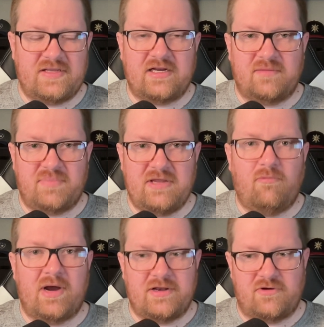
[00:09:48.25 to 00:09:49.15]
going to be
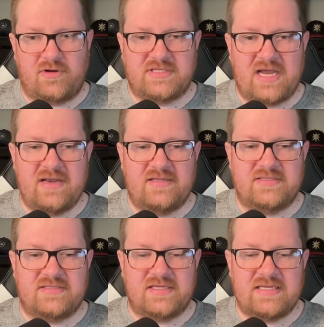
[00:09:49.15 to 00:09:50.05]
when your
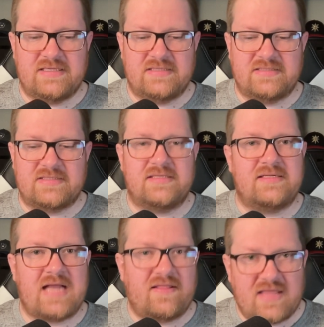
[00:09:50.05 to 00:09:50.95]
attendance is
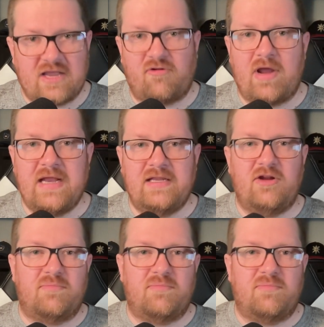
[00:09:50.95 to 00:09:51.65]
not that great.